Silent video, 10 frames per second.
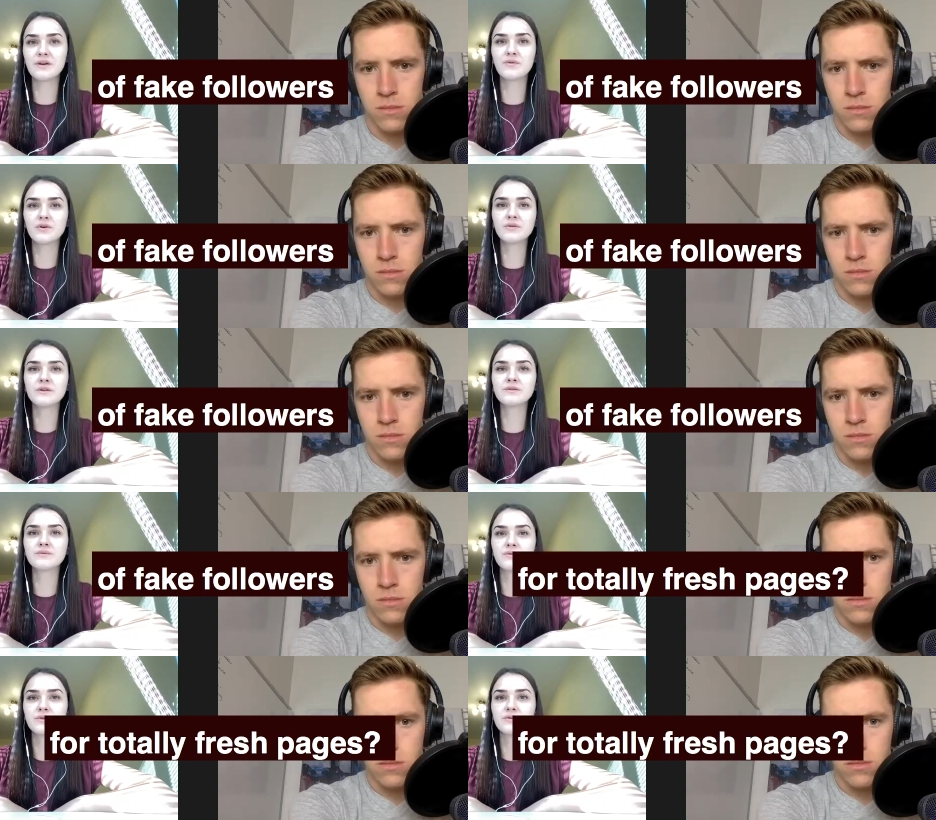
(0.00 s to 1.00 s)
Speaker 1: followers
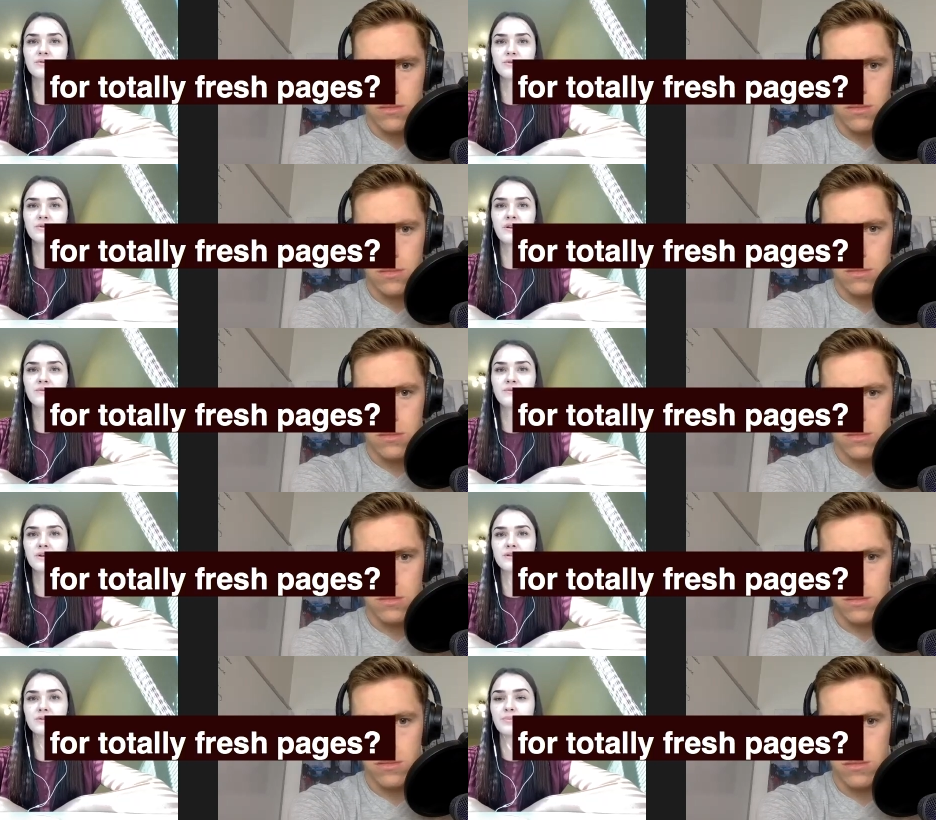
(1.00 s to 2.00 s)
for totally
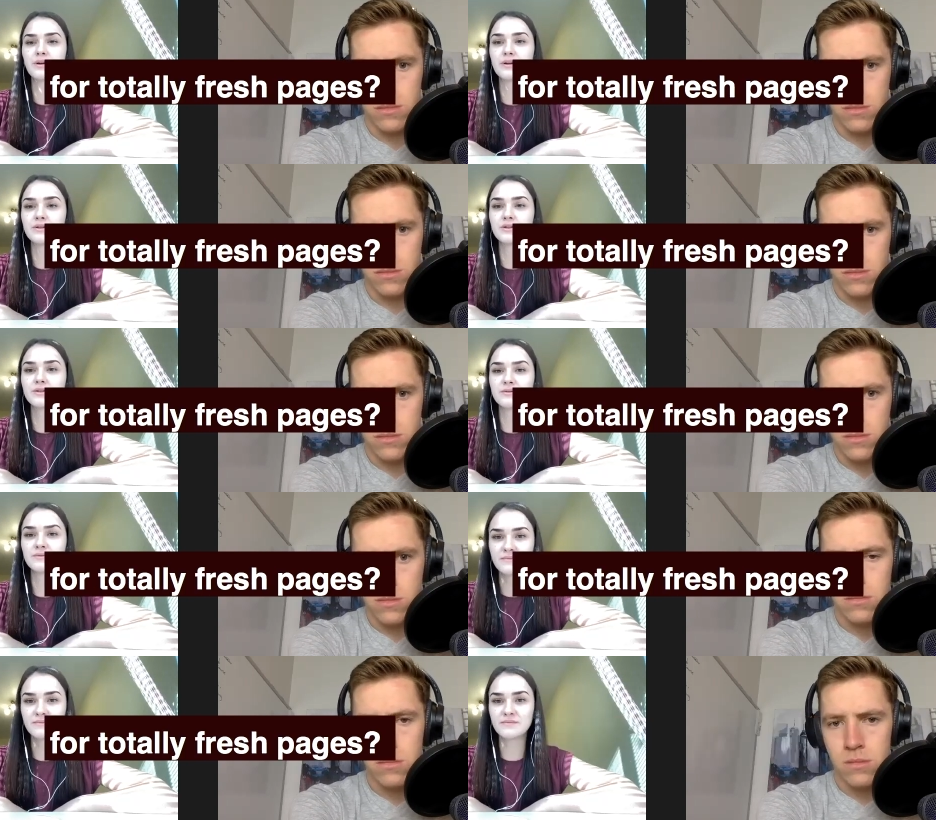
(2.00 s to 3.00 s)
fresh pages?
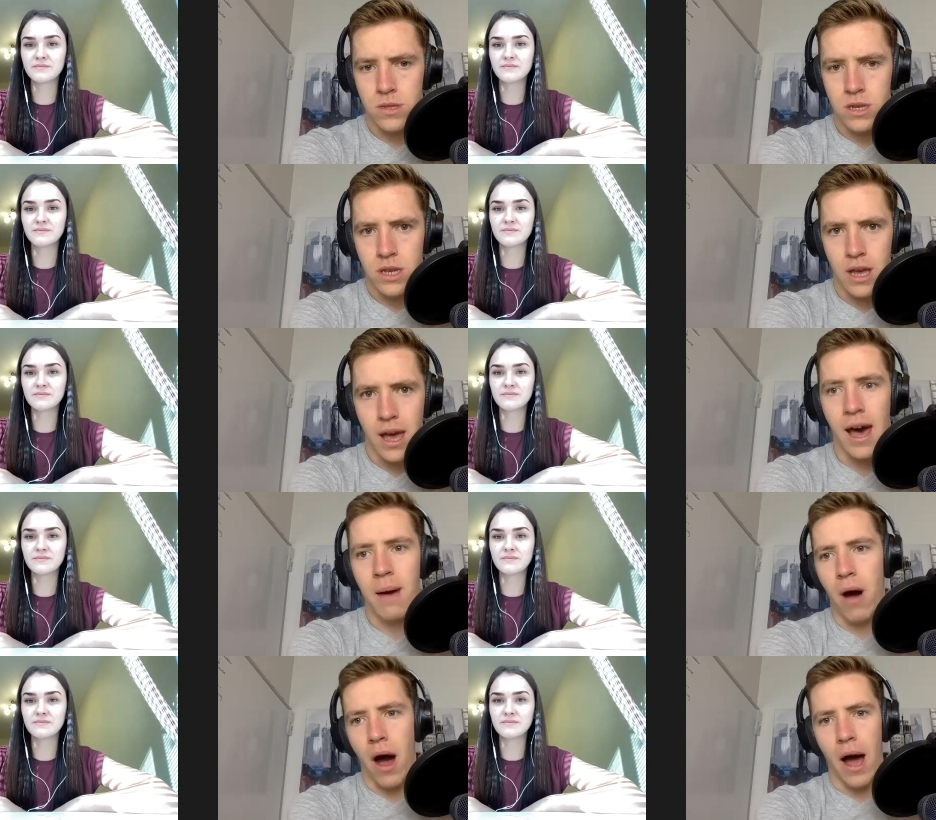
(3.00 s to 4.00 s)

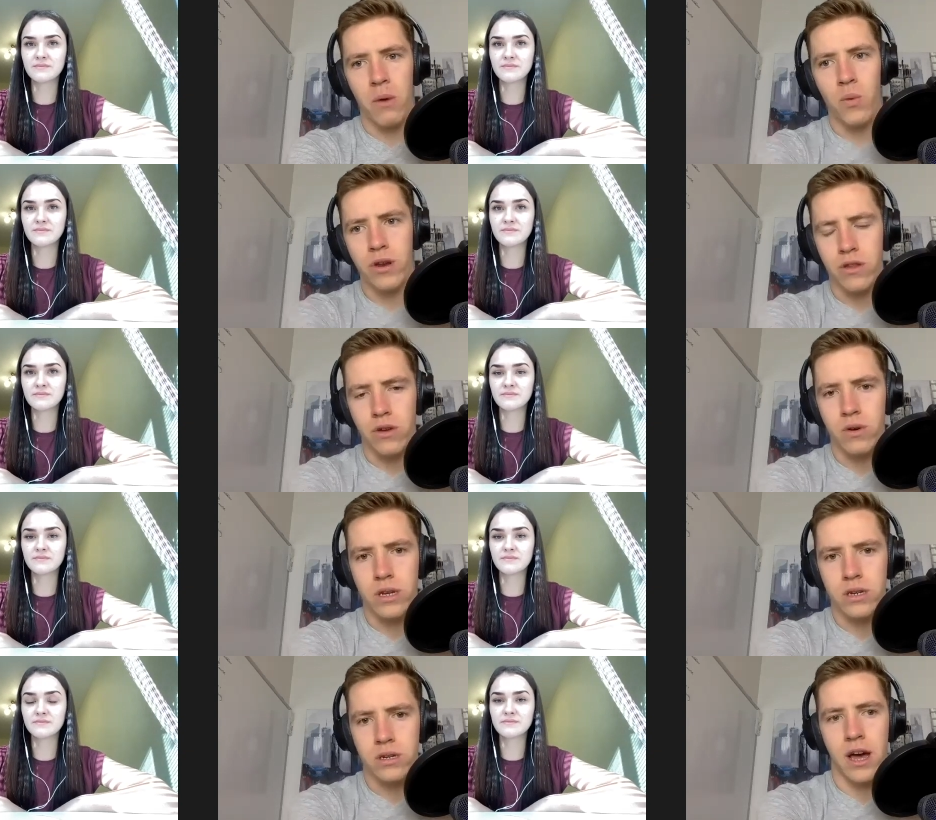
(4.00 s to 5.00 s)
Speaker 2: Um, I wouldn't do
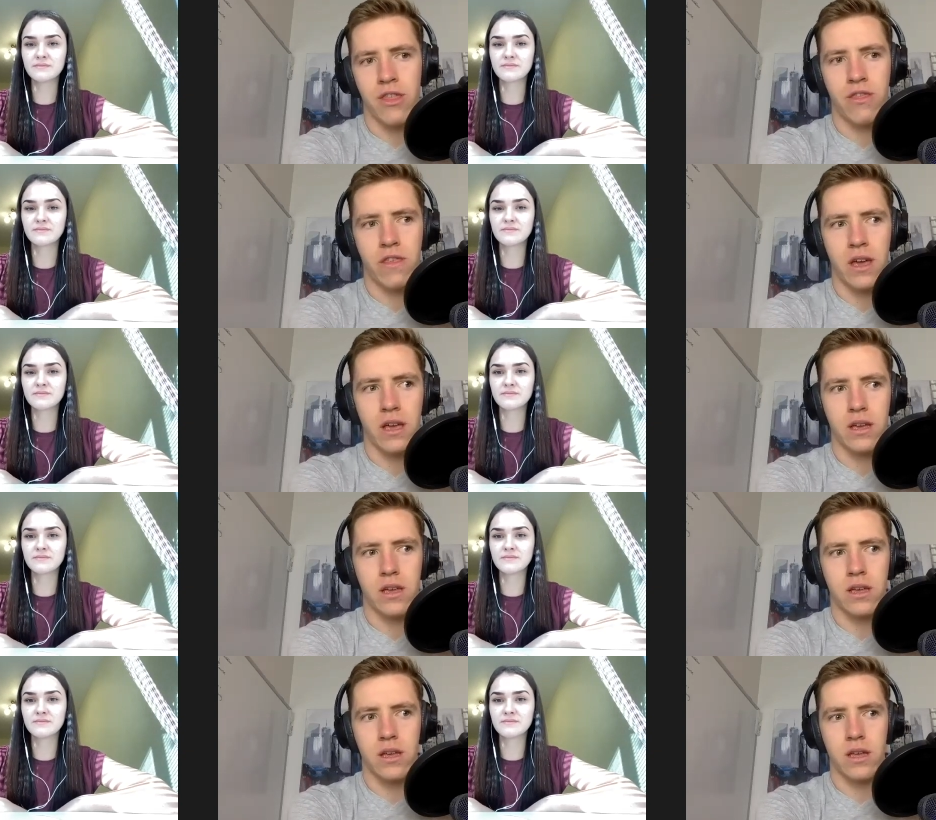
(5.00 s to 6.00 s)
it. I think
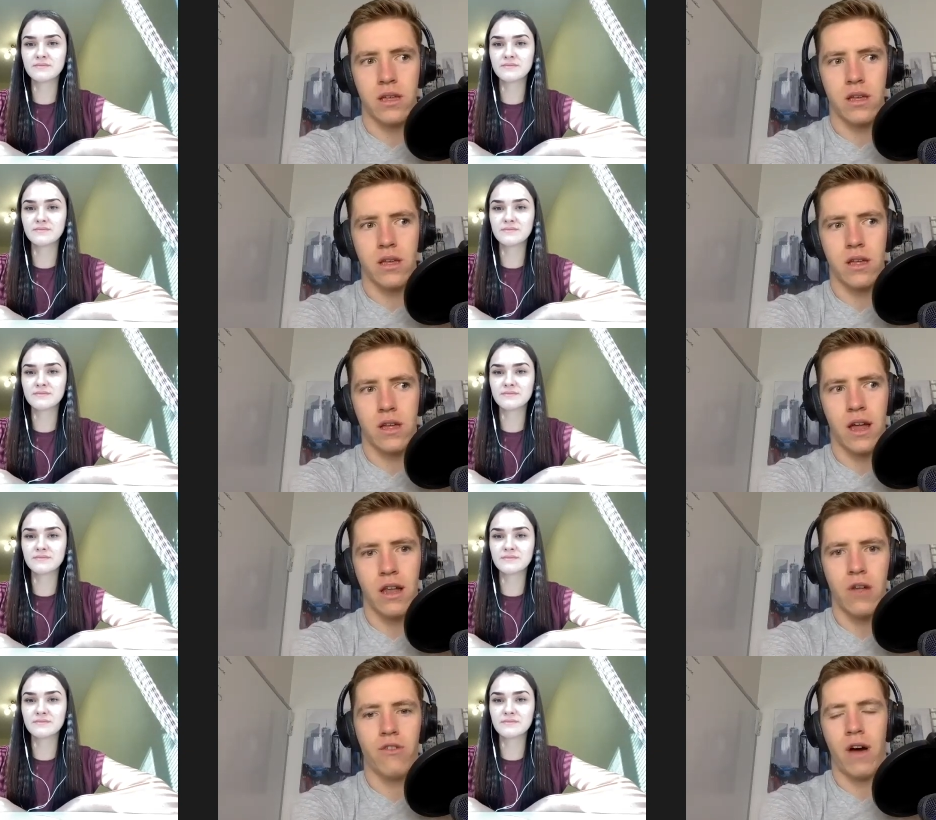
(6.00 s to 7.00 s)
a
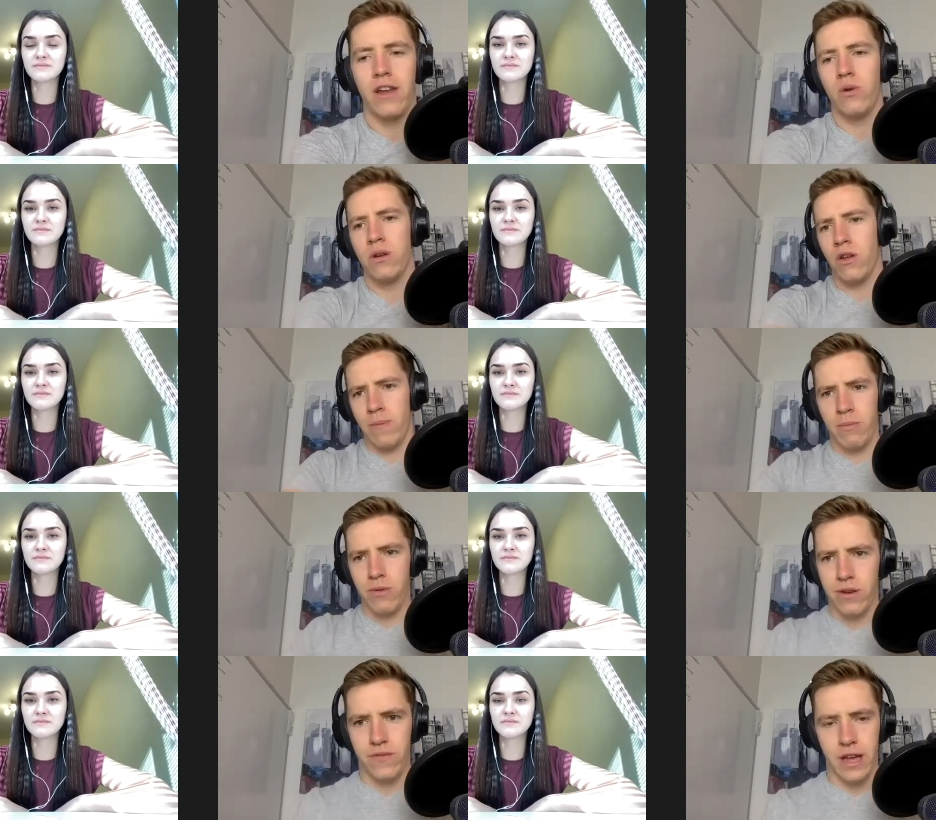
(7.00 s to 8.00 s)
lot of I know a lot of people that have